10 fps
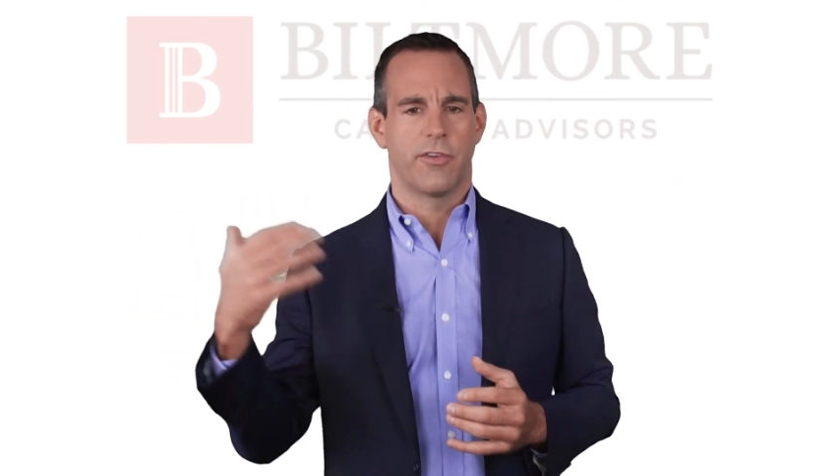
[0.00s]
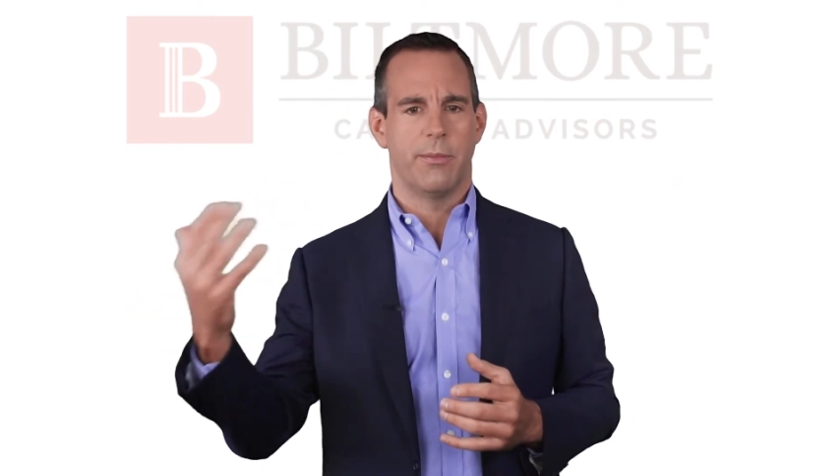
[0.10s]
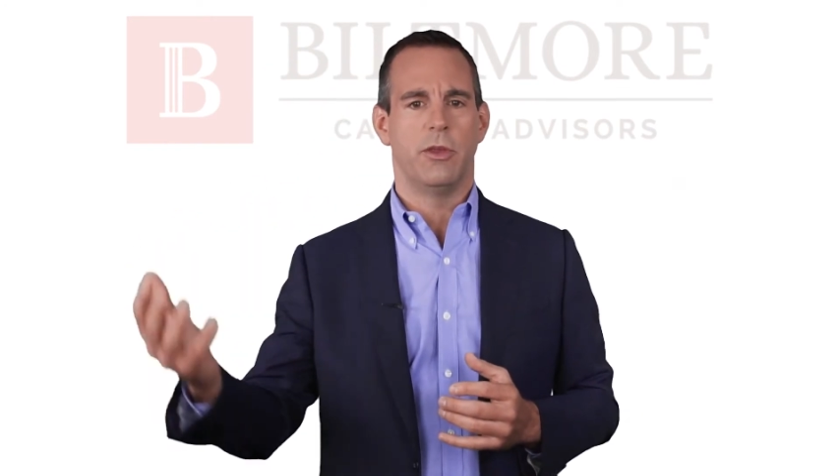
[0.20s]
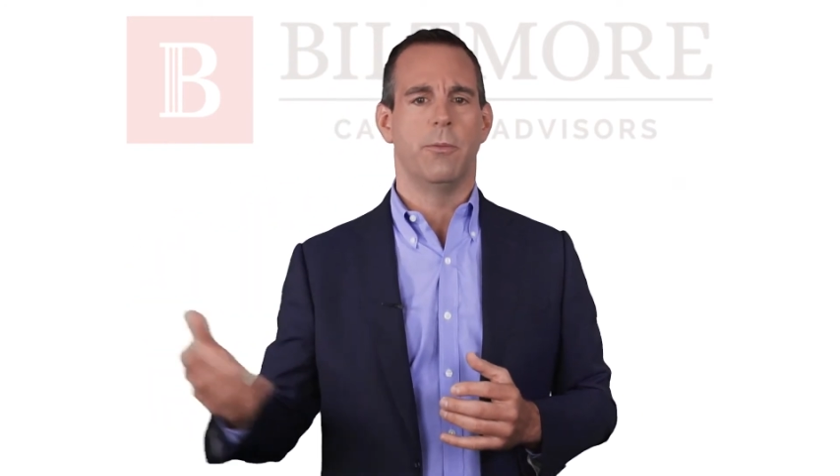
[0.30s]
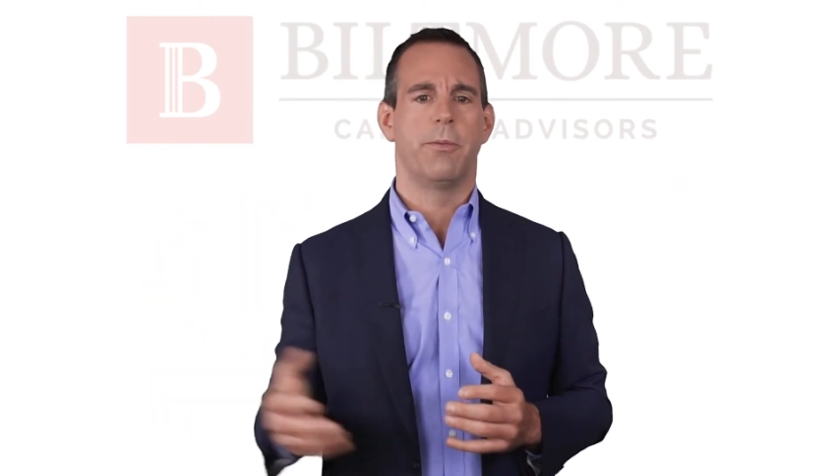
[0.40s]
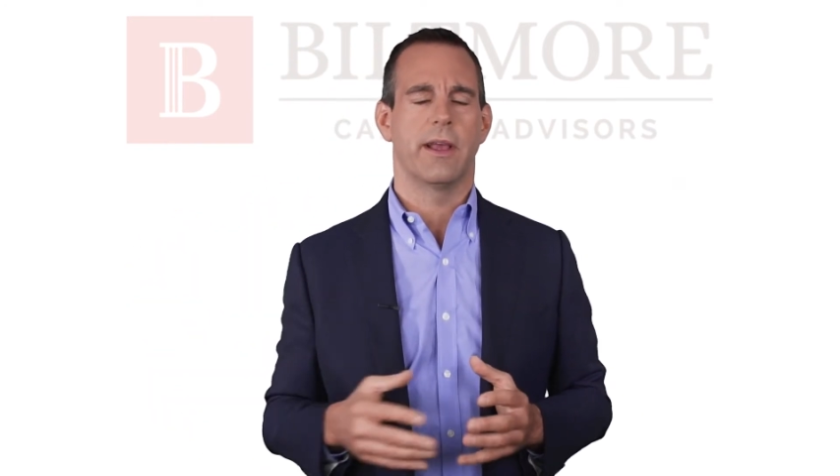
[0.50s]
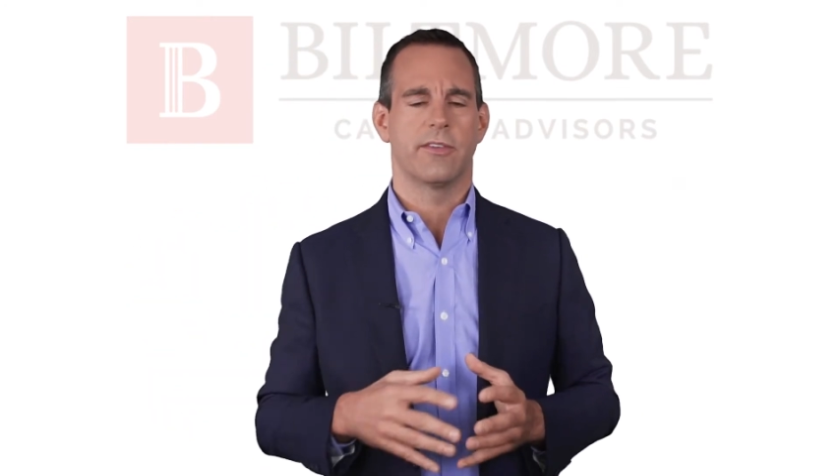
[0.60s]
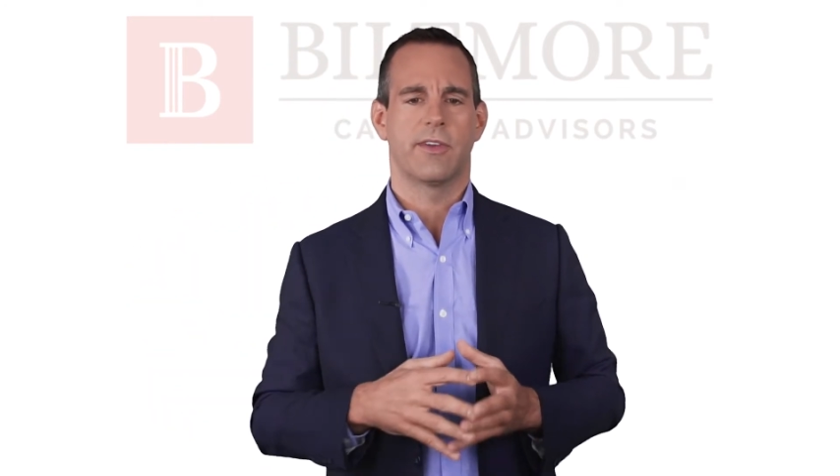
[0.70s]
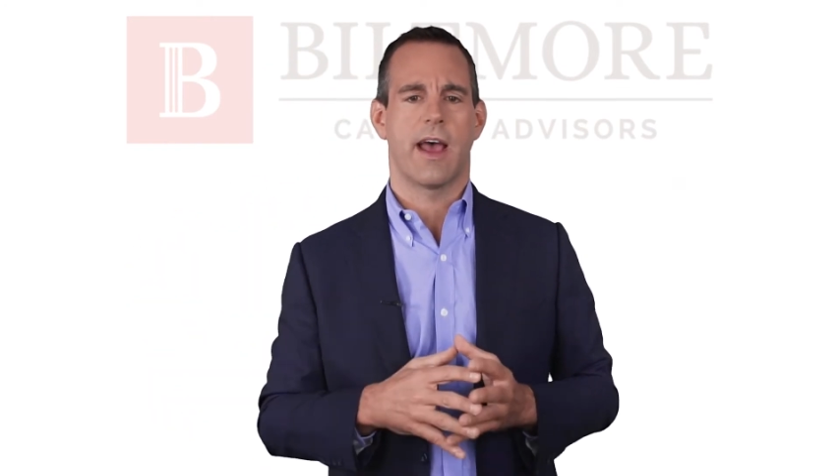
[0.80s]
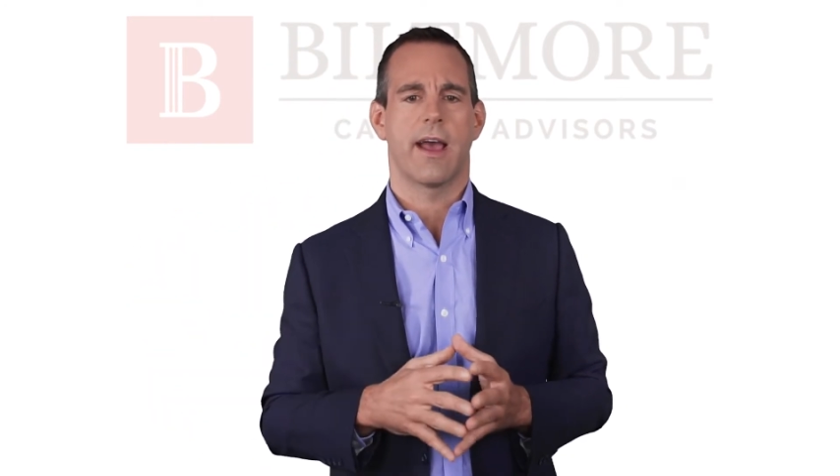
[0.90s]
from the
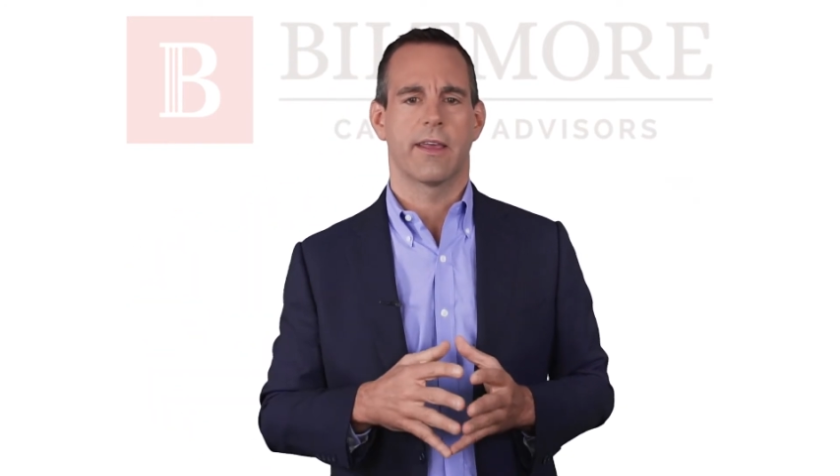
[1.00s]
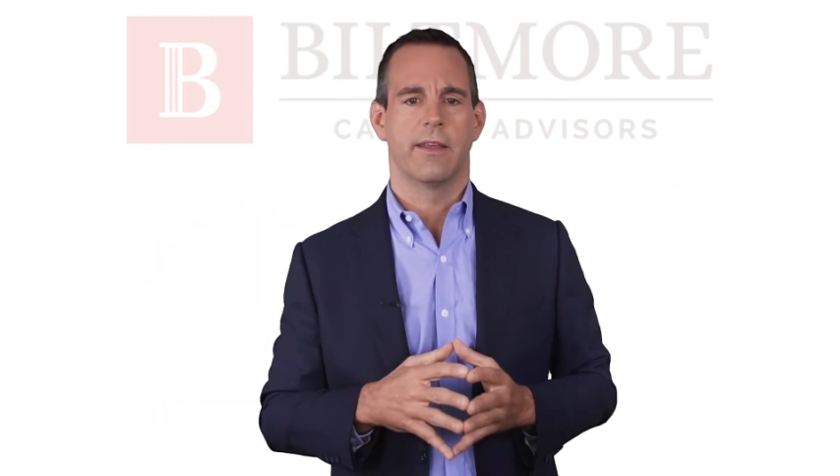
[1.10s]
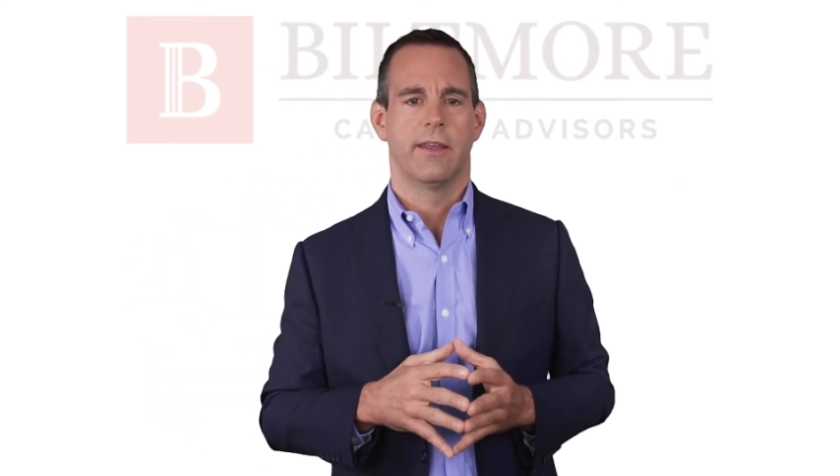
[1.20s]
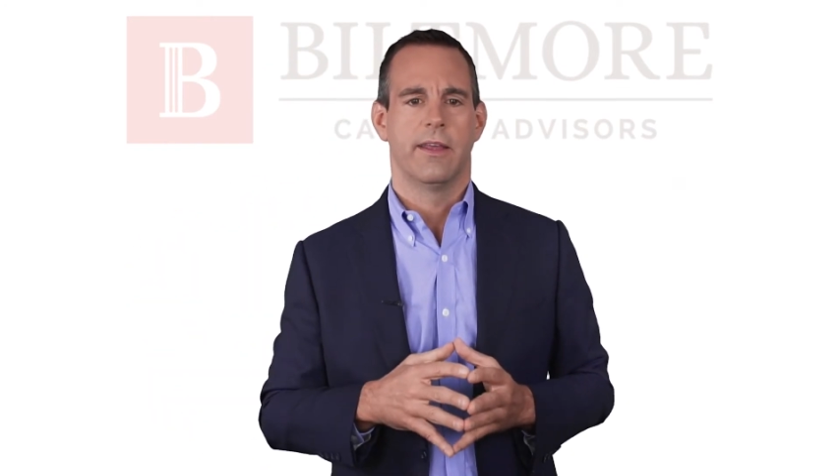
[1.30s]
UPS stock.